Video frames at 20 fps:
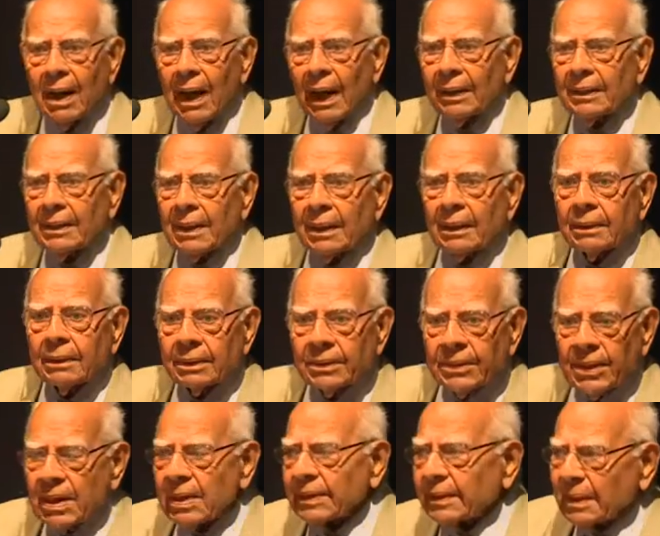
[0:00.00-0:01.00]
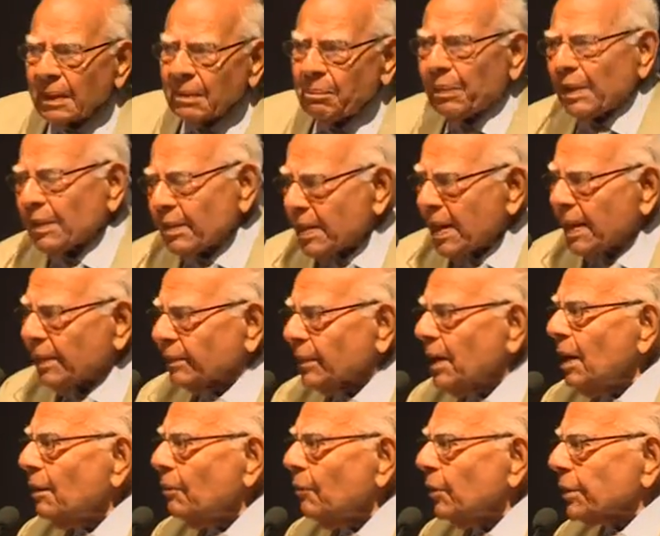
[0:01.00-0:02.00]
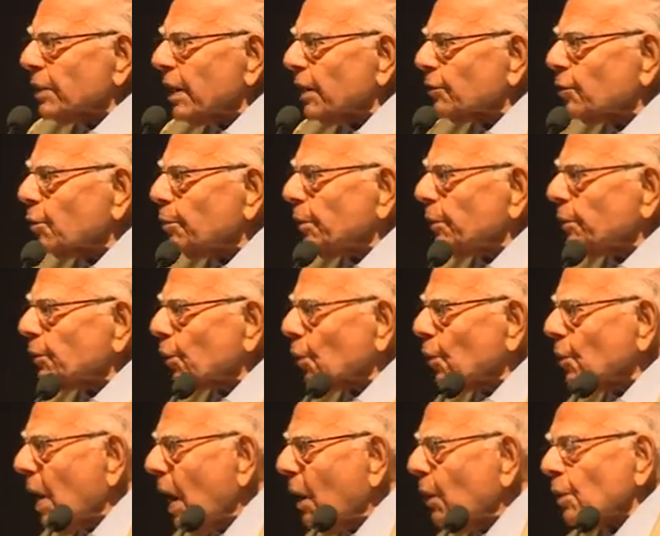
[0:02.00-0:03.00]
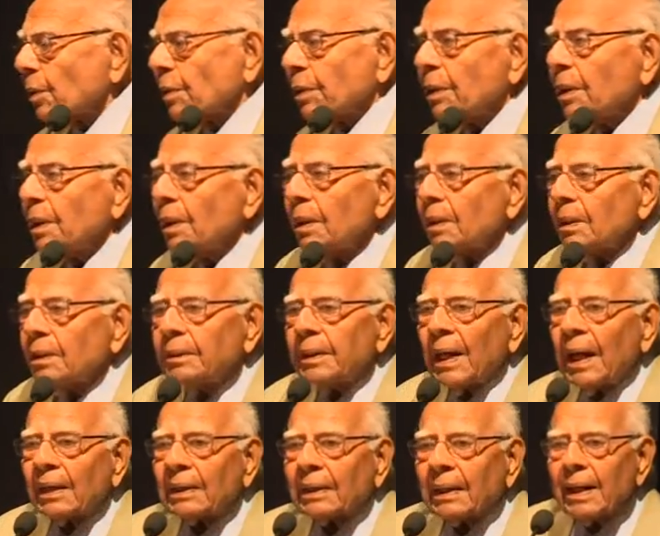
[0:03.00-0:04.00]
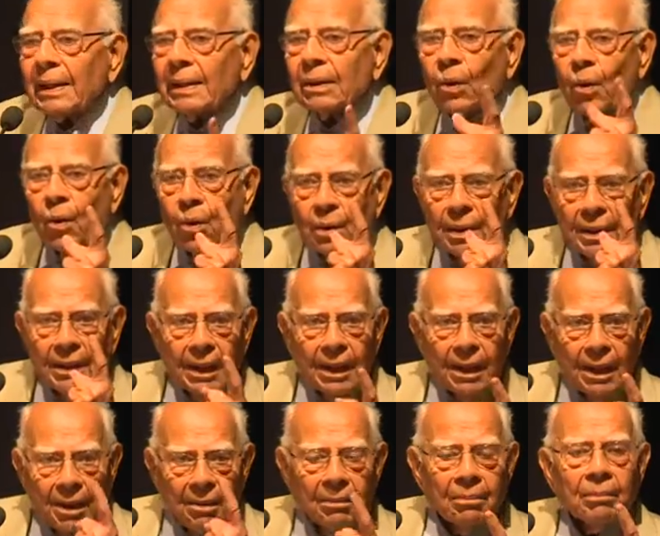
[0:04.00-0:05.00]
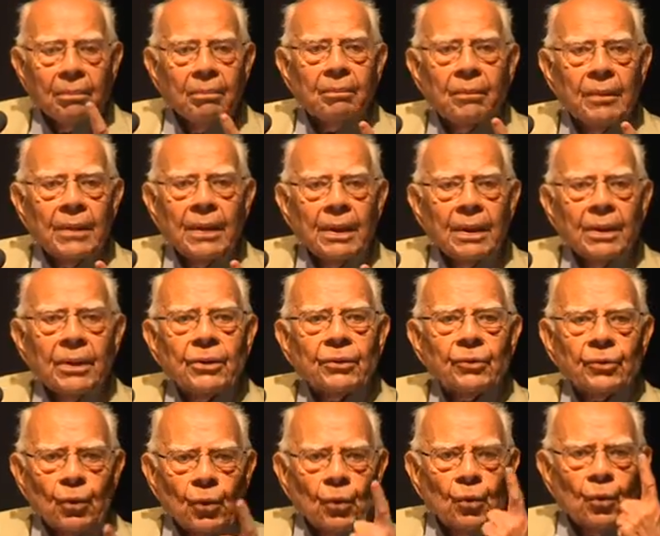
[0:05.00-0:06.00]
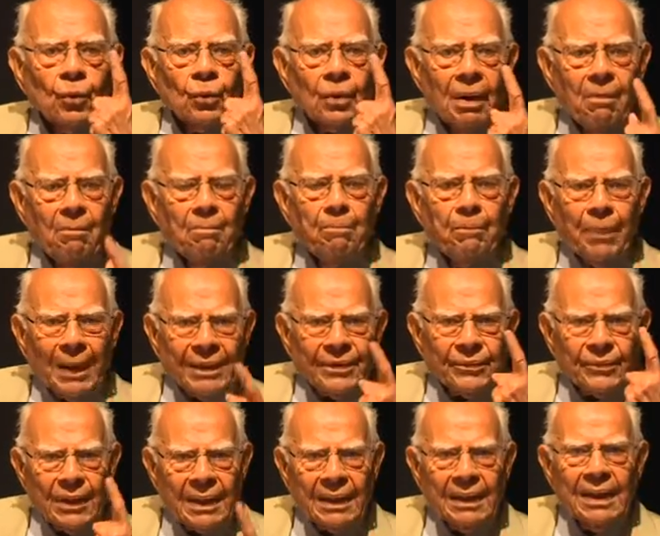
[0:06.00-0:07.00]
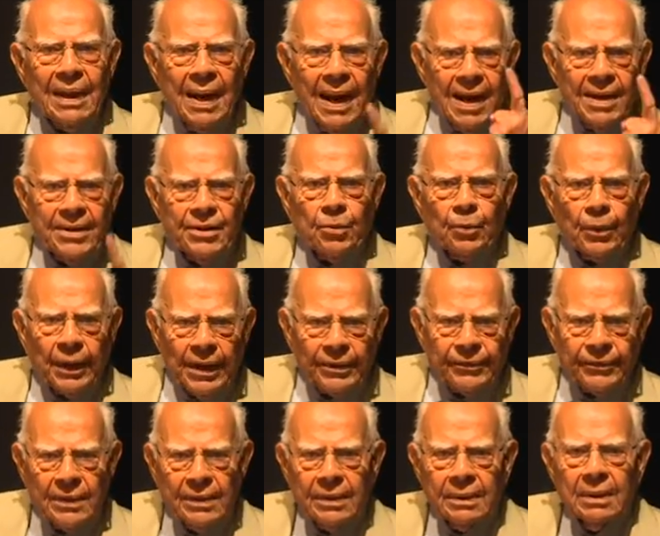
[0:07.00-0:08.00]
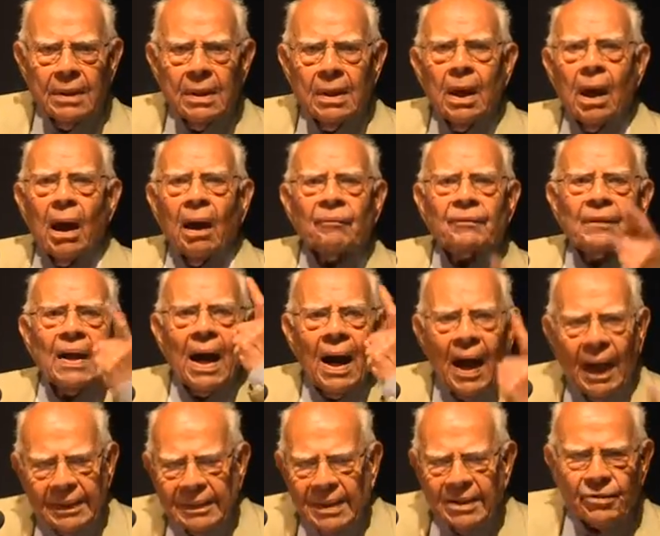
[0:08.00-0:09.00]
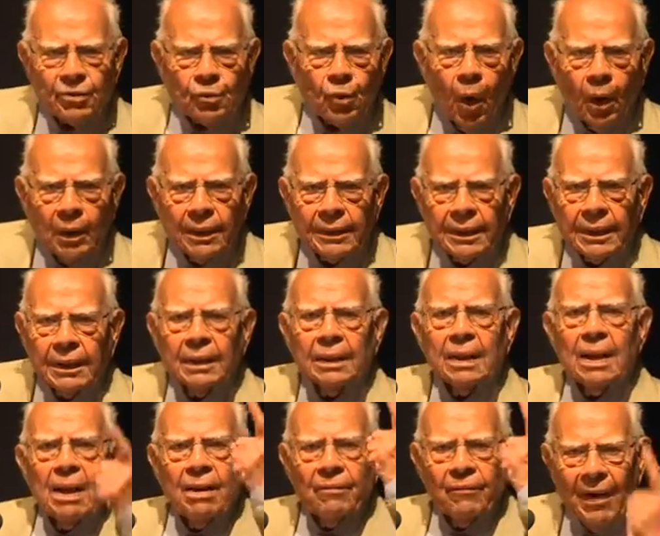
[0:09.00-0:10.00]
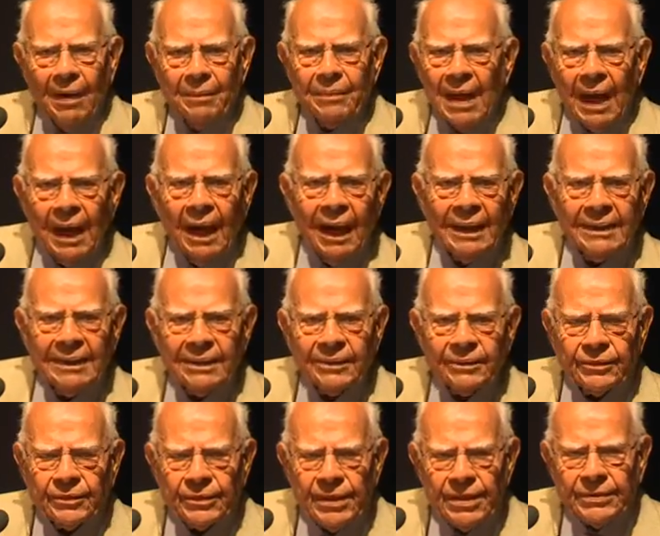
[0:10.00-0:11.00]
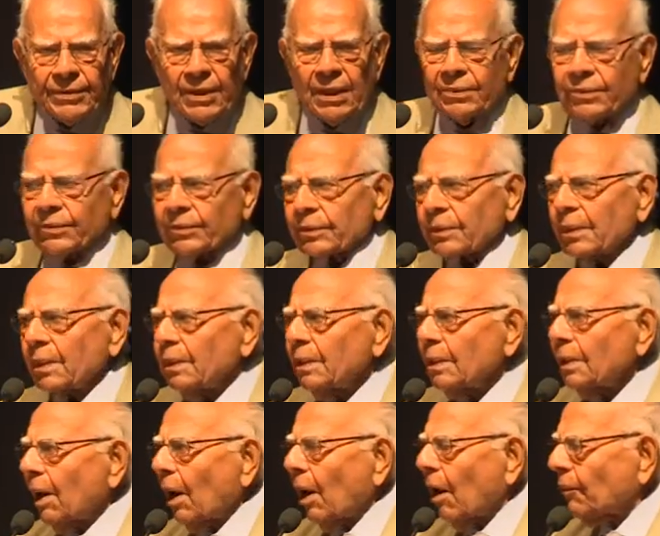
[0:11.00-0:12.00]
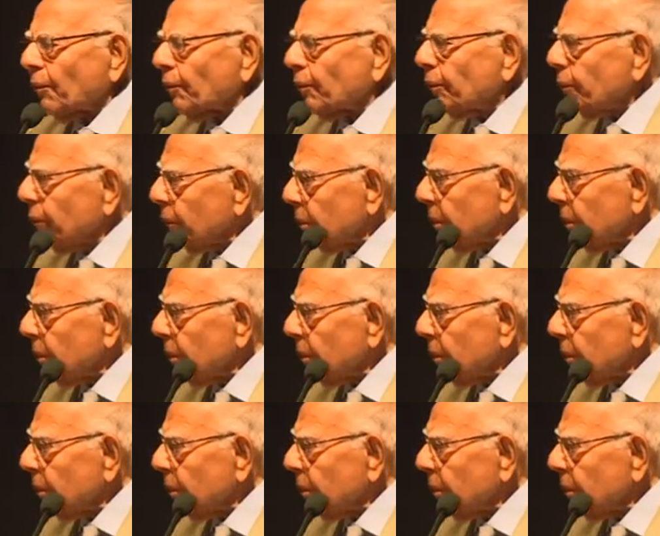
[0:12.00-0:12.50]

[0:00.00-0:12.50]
the dirty business which has to be thrown out, that can only come through compulsory education of the highest quality from the highest teachers of